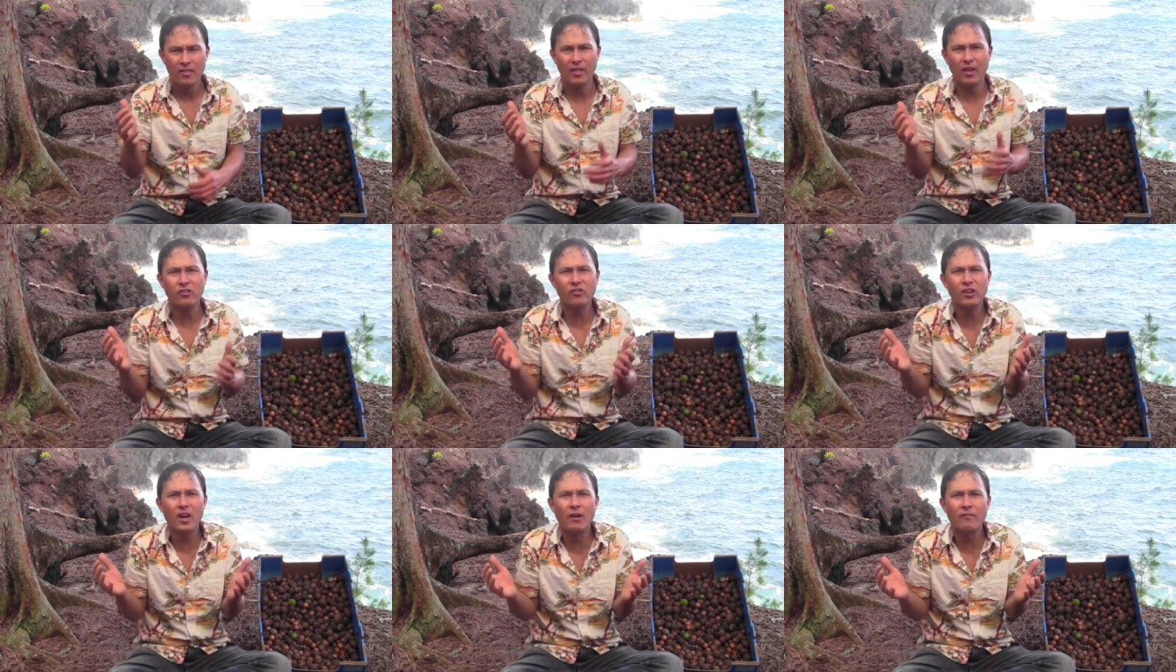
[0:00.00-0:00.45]

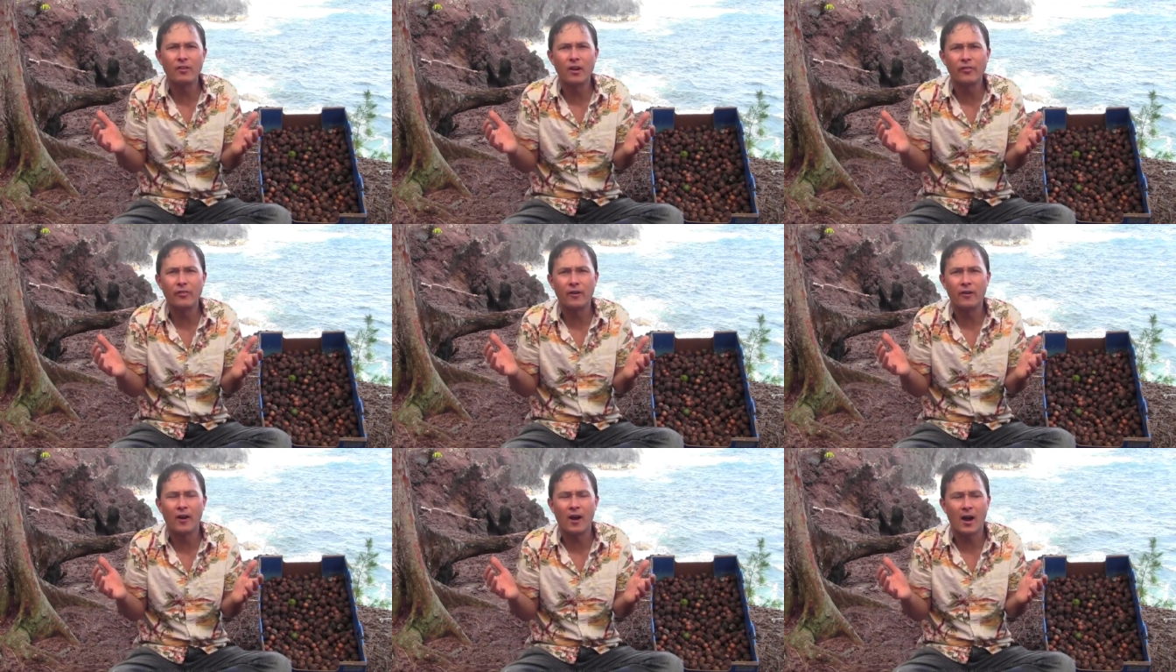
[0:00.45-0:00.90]
They should have
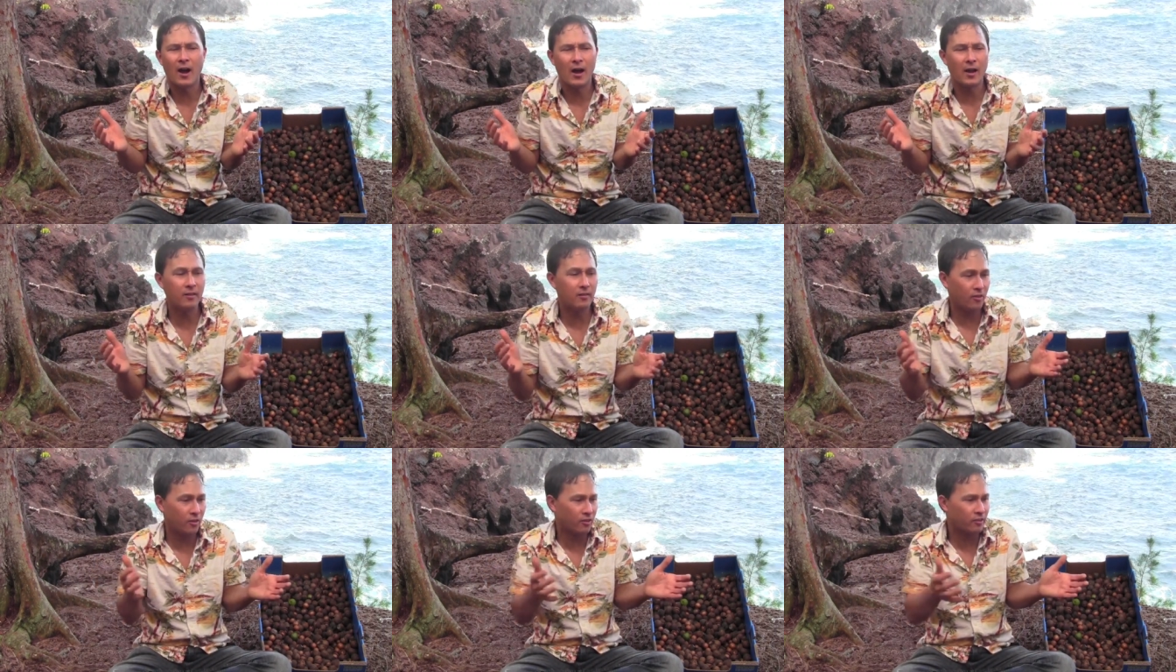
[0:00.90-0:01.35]
nothing to
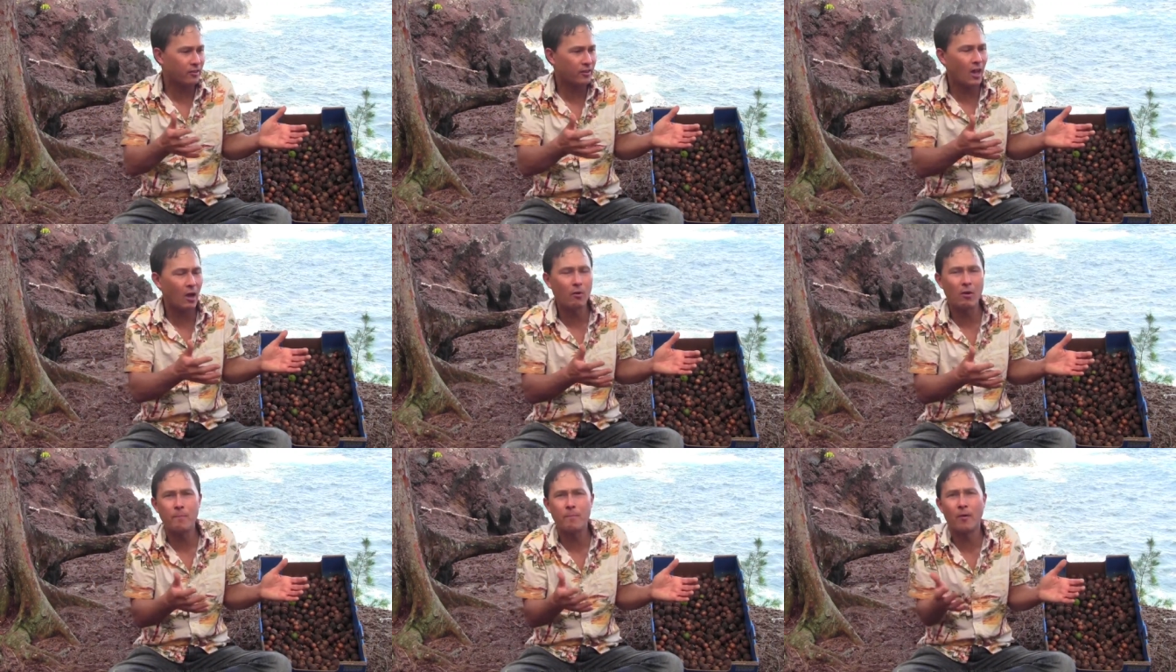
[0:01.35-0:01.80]
hide. This
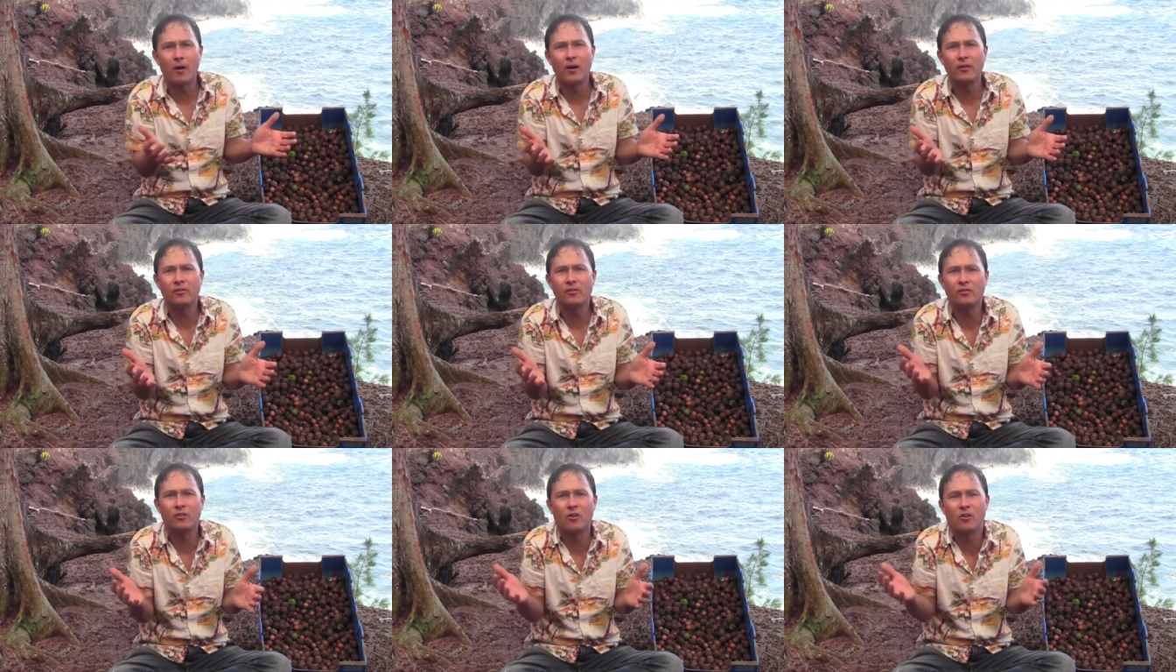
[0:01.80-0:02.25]
is how we
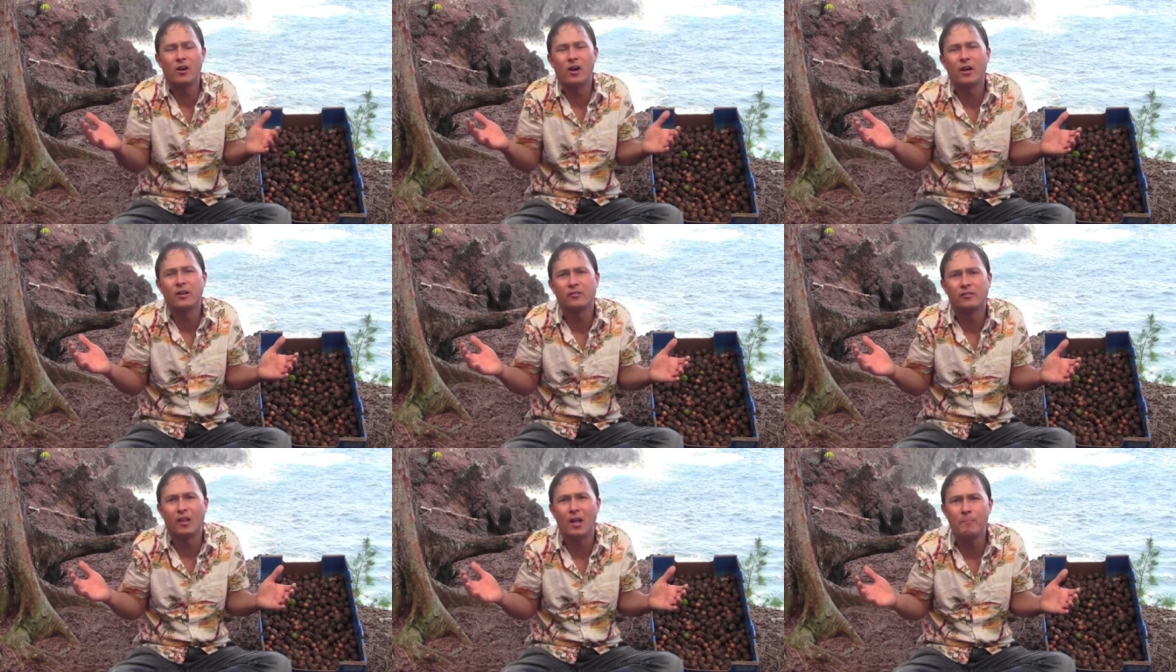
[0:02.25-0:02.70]
process our
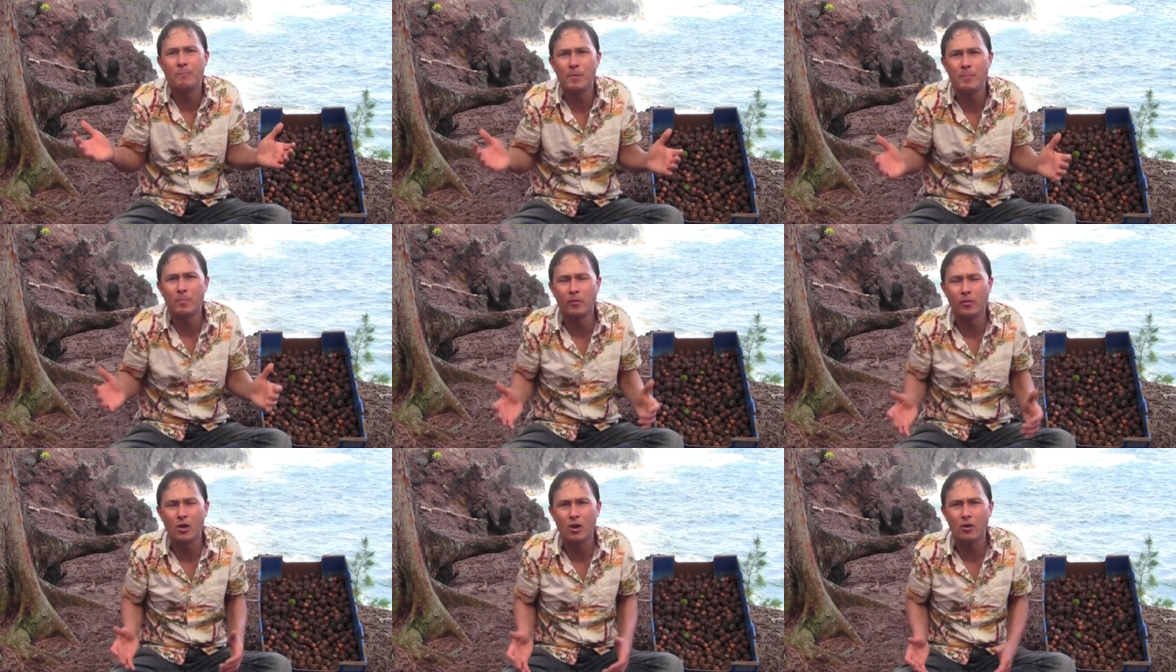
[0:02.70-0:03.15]
nuts. Let
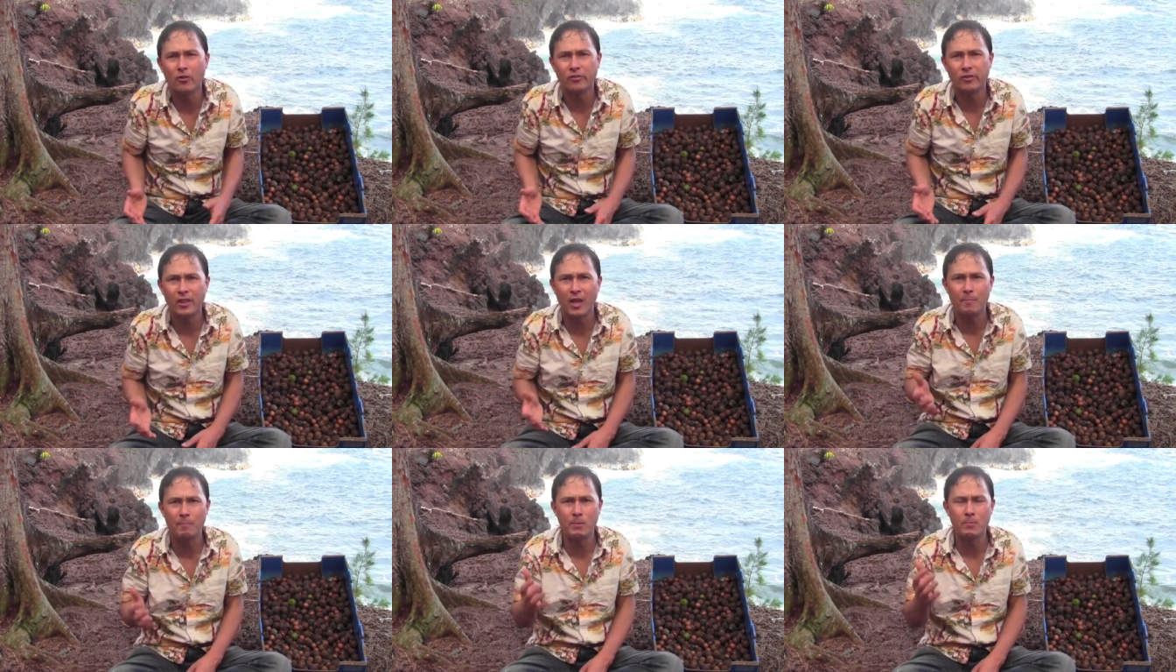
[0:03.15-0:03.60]
people know
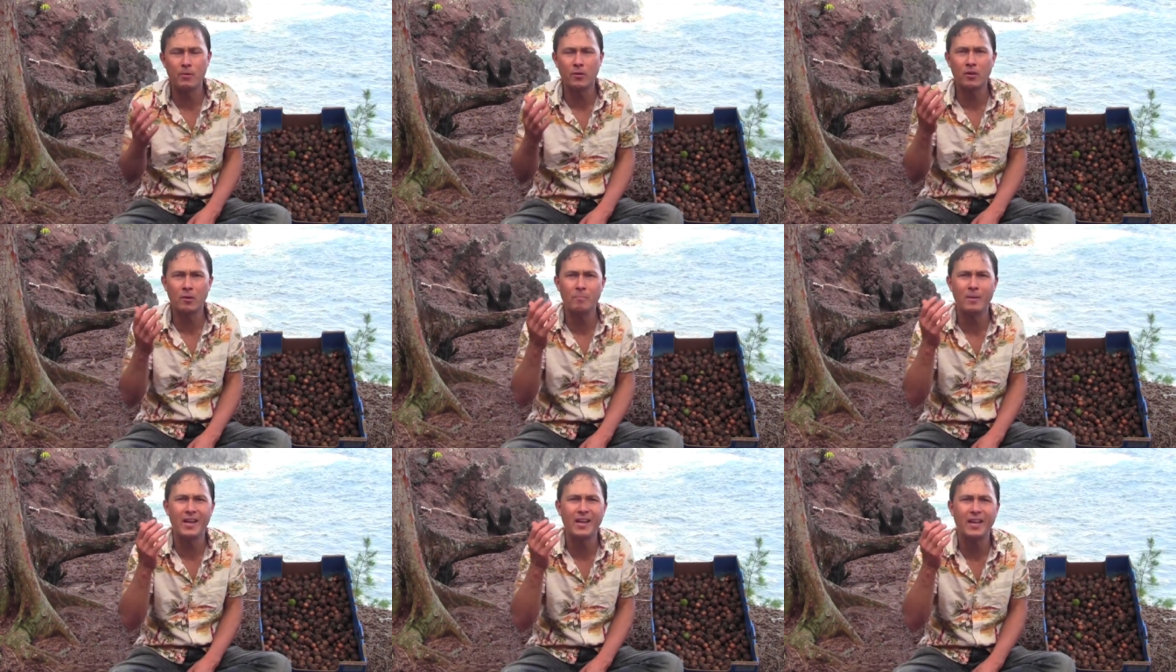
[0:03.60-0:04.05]
so that people
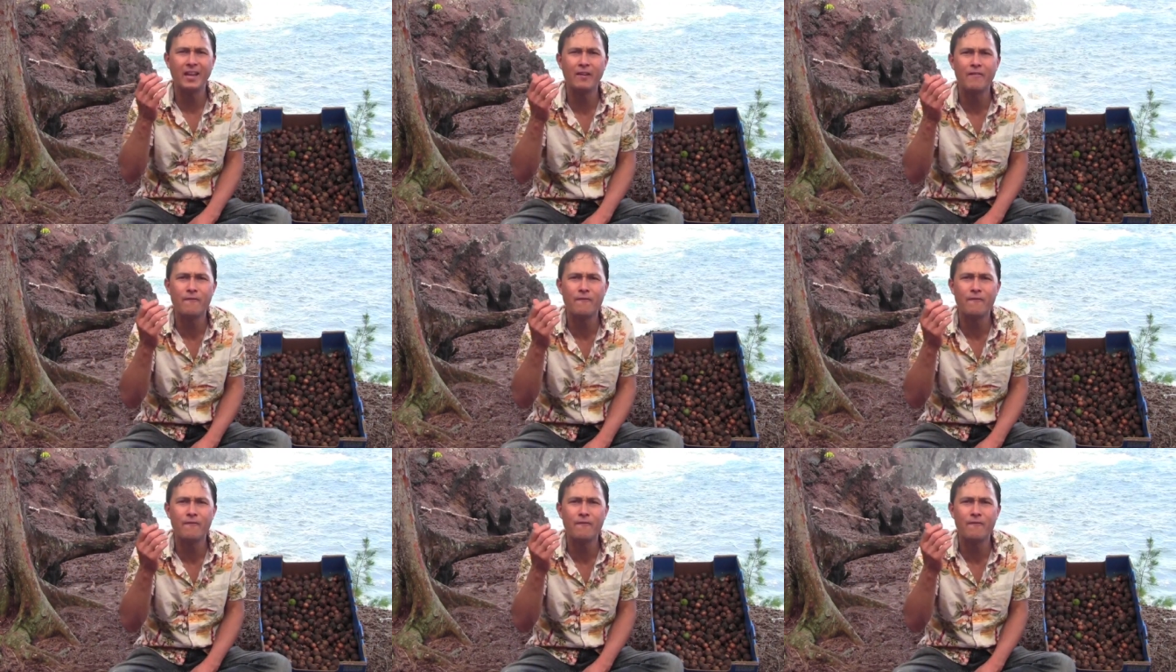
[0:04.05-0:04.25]
can make